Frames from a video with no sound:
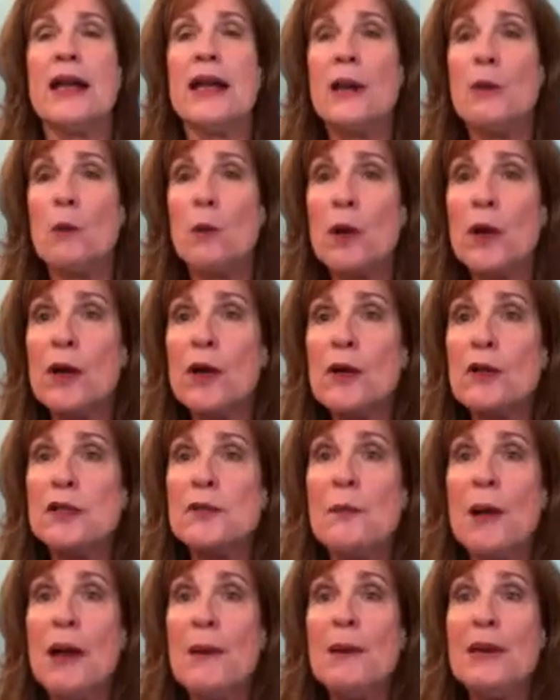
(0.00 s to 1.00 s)
It
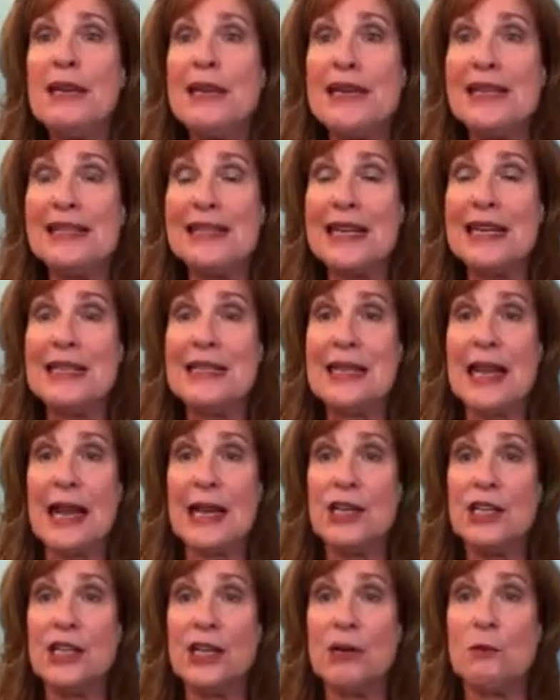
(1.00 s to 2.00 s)
works by releasing
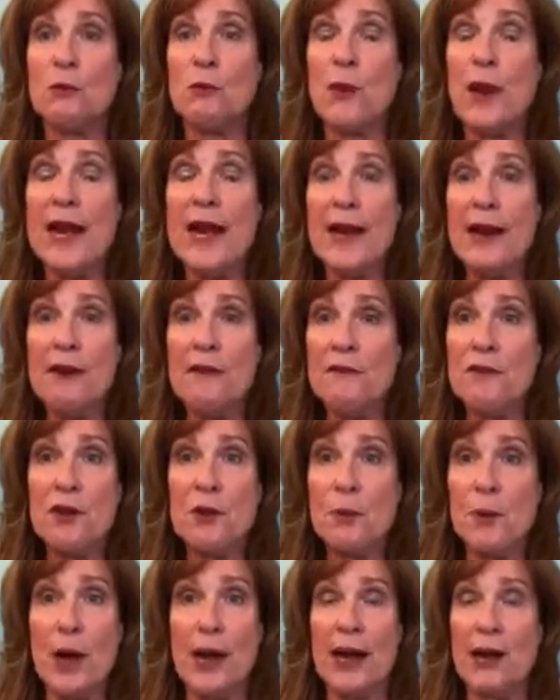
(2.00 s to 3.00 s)
tension right out of
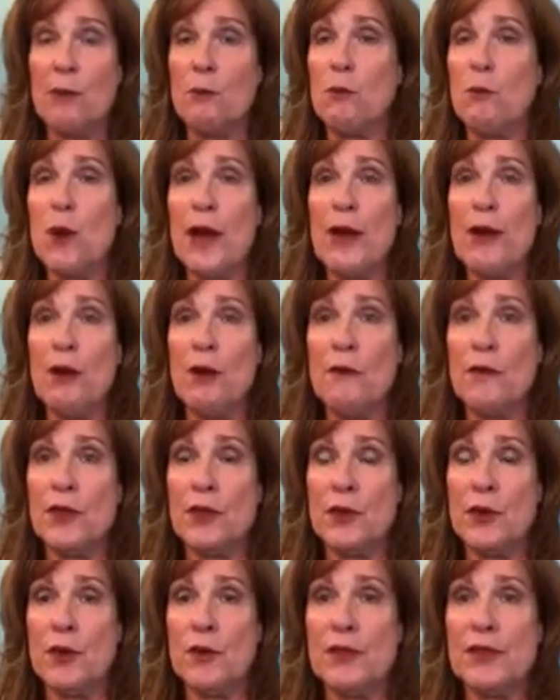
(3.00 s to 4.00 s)
your body, right off
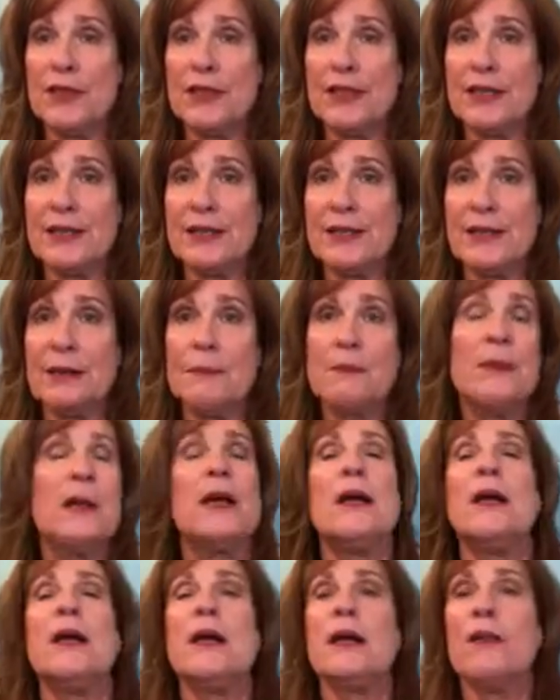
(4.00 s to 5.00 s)
the nervous system.
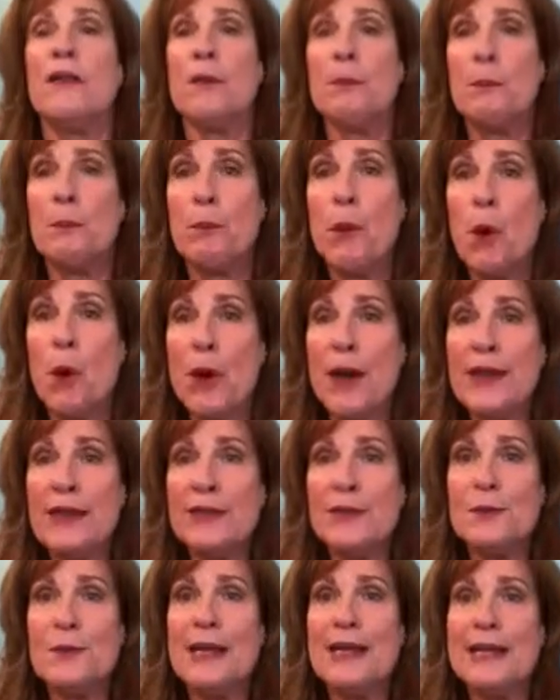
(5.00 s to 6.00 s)
The
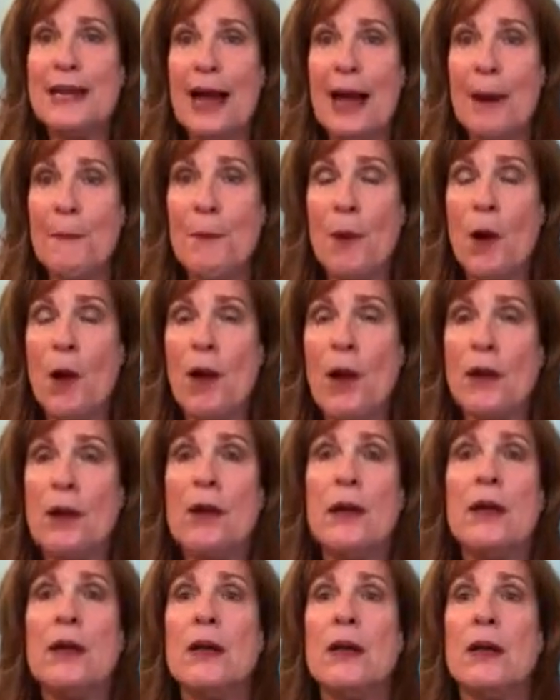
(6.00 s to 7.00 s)
points we tap on
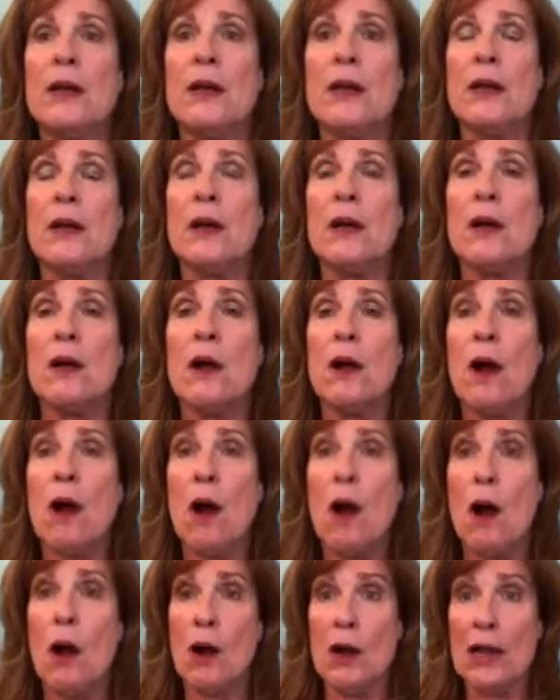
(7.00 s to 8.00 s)

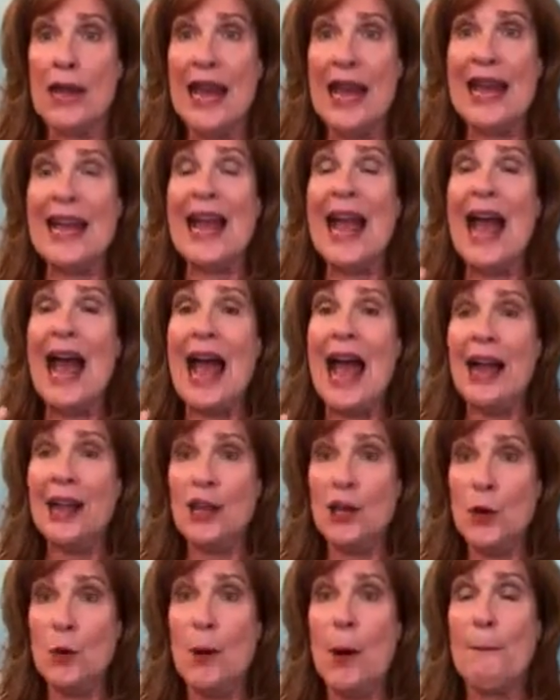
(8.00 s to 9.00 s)
are like
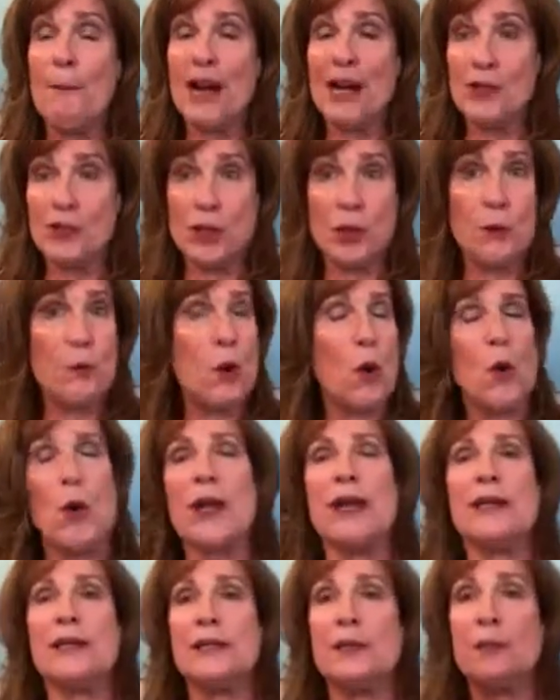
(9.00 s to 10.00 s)
acupuncture
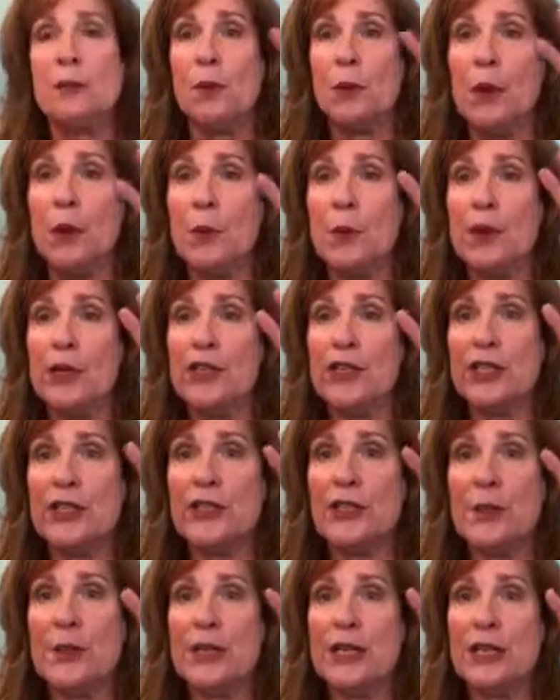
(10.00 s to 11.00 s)
points, but we're
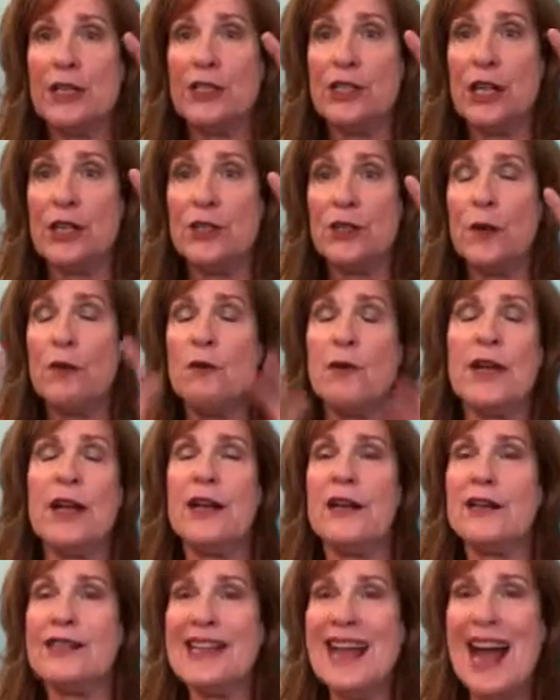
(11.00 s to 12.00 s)
just doing a gentle
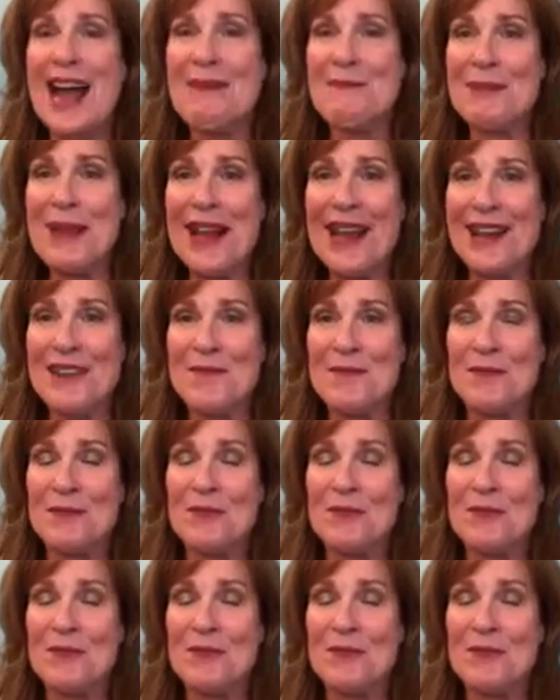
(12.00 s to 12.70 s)
finger tapping.